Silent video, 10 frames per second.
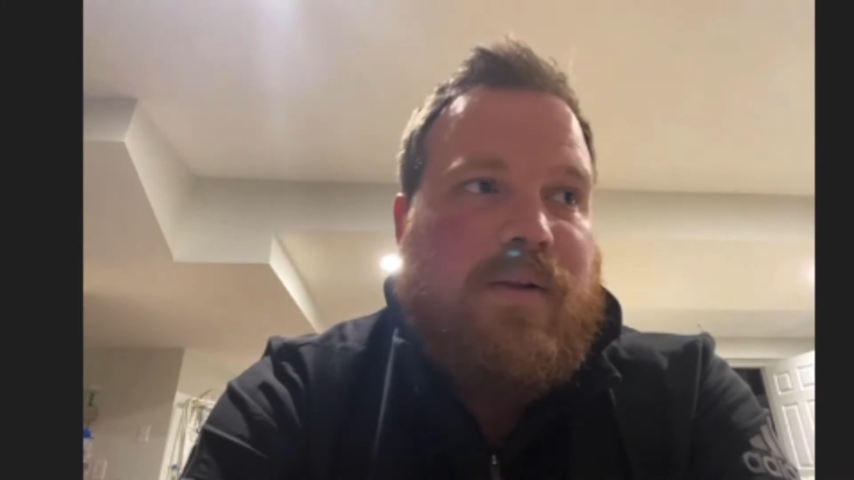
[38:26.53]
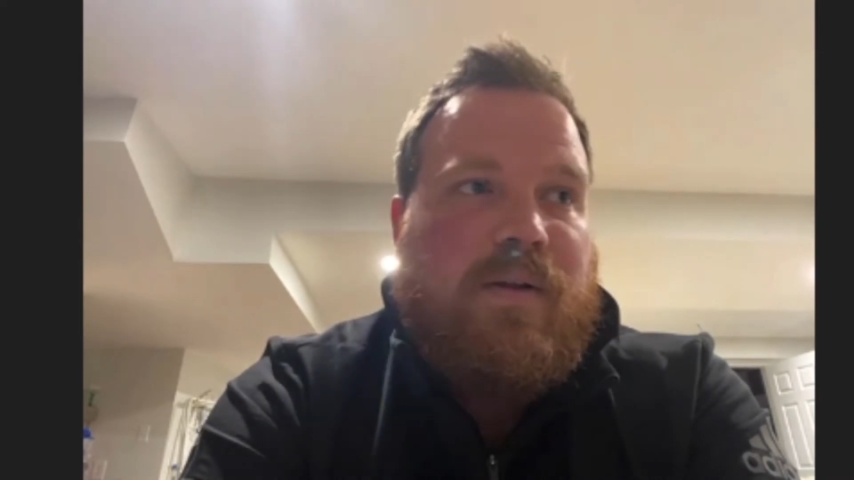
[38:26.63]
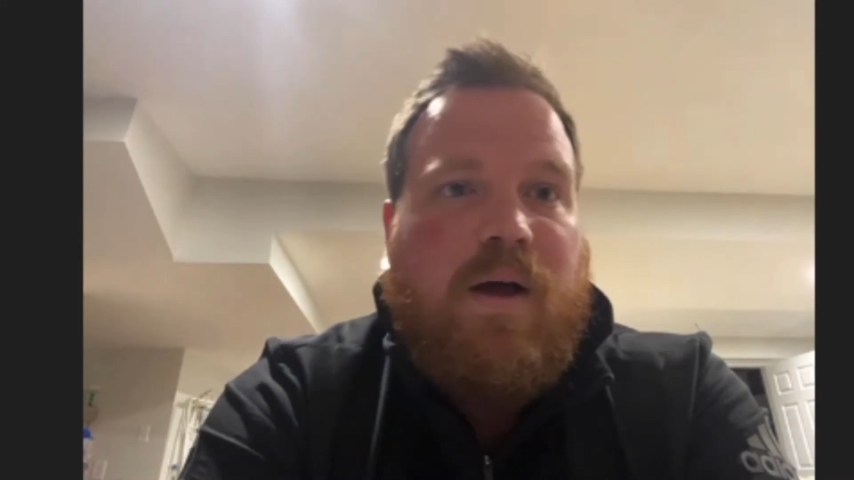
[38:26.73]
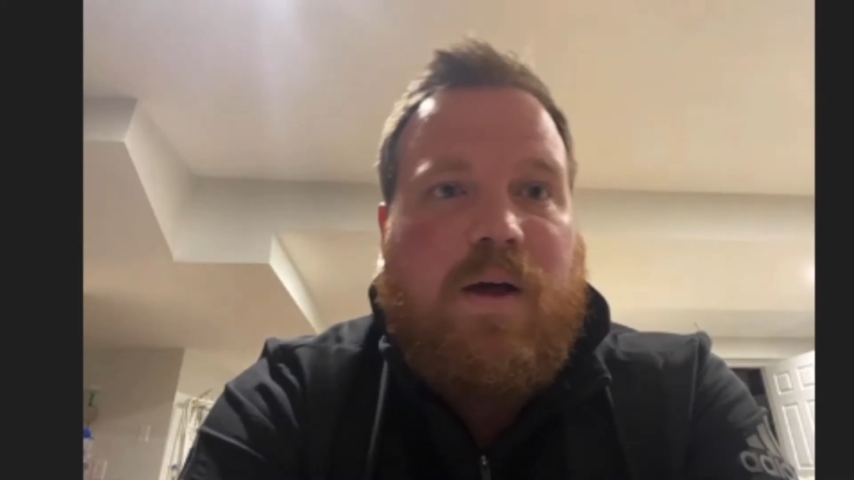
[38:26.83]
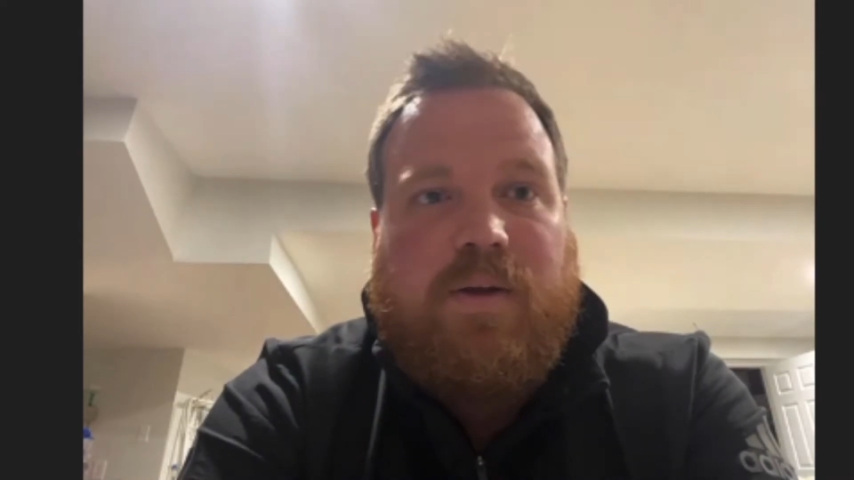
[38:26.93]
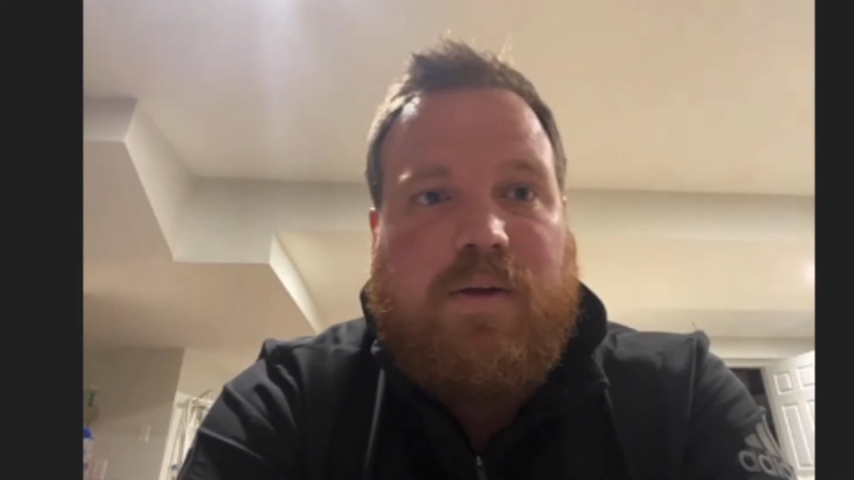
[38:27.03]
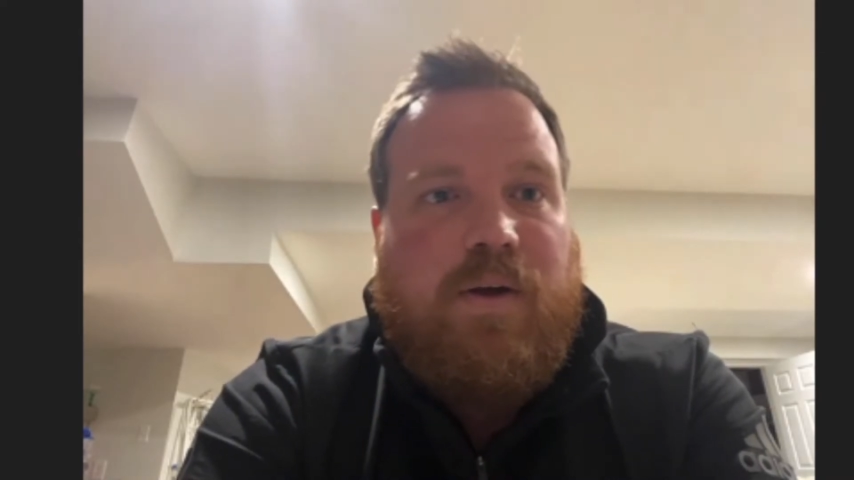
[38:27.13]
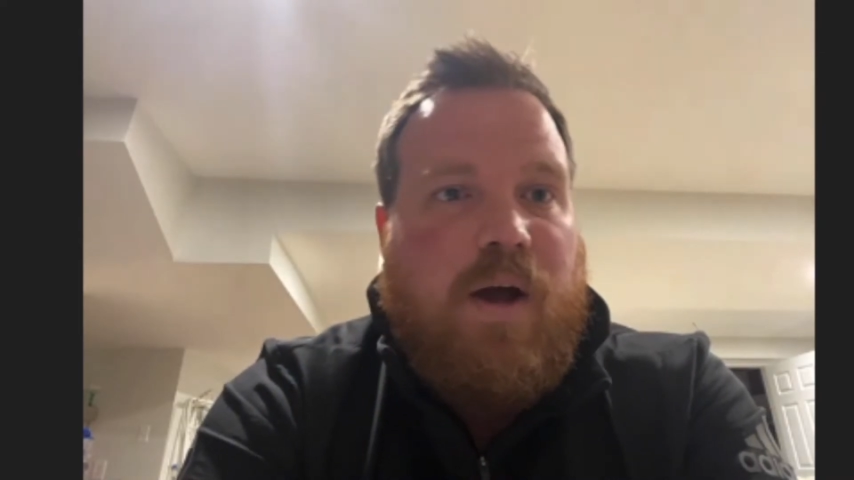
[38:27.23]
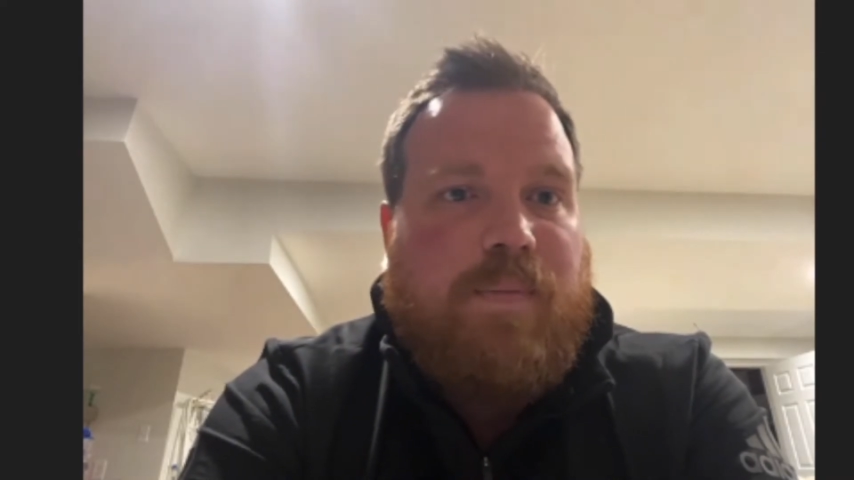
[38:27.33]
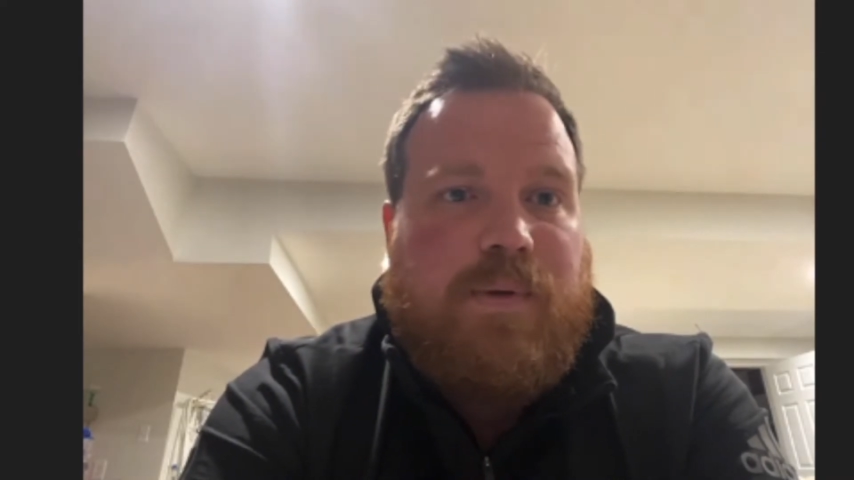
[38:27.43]
lot of good
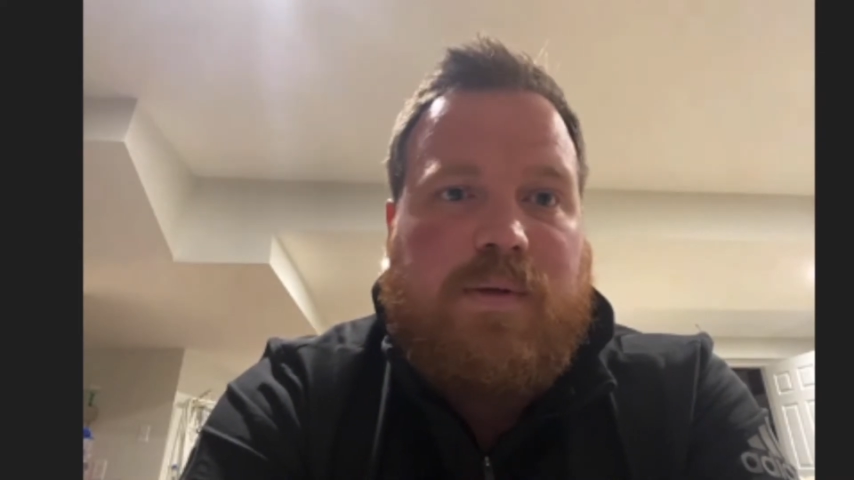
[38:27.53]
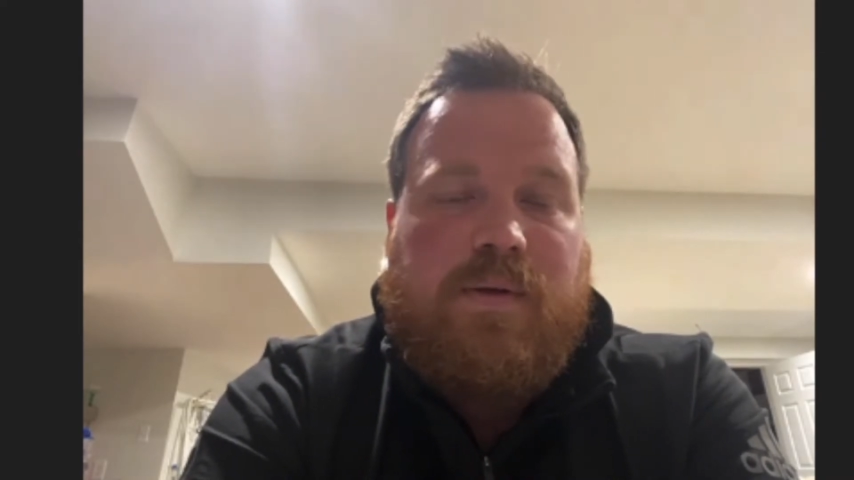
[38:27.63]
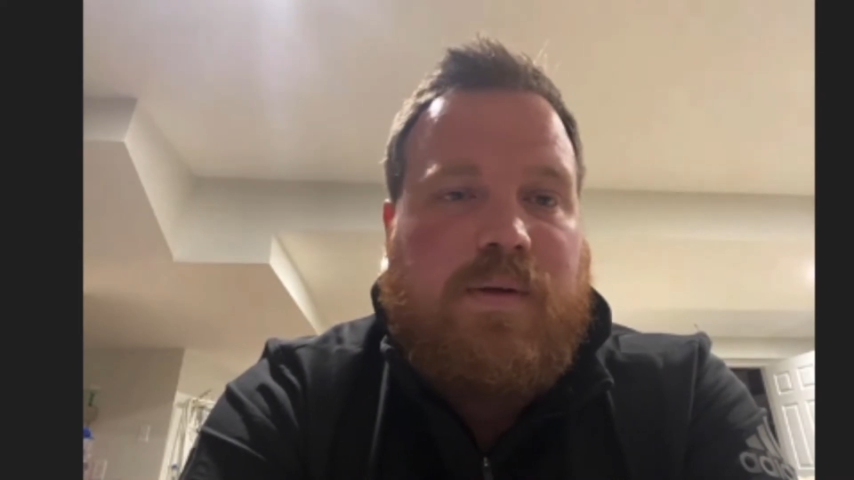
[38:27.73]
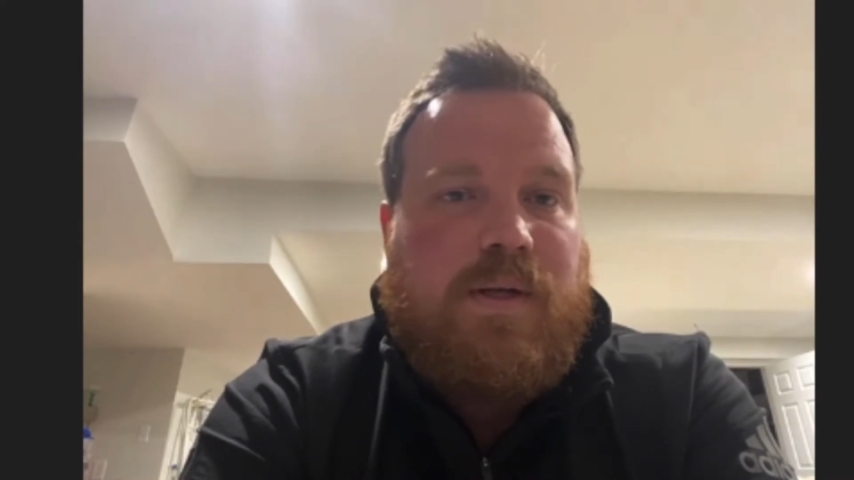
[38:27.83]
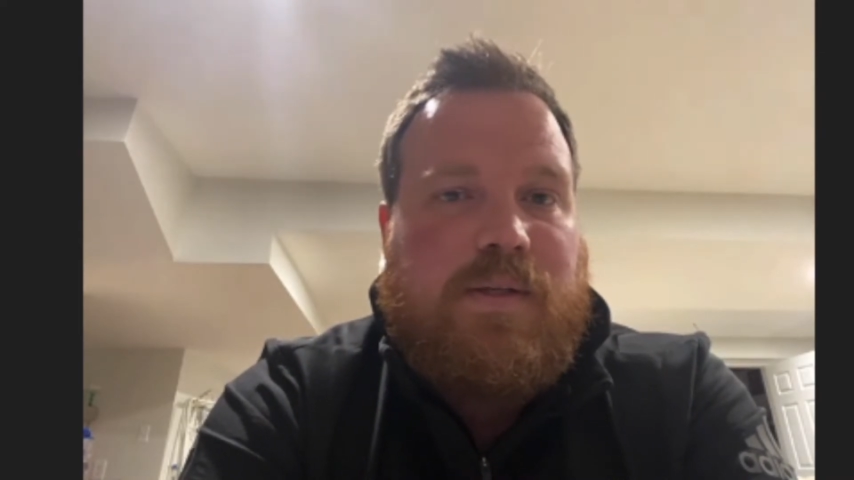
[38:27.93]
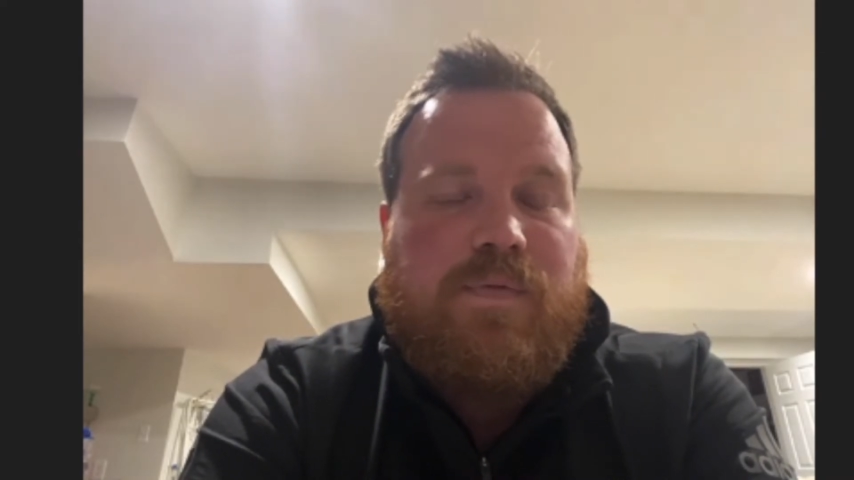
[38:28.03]
opportunities,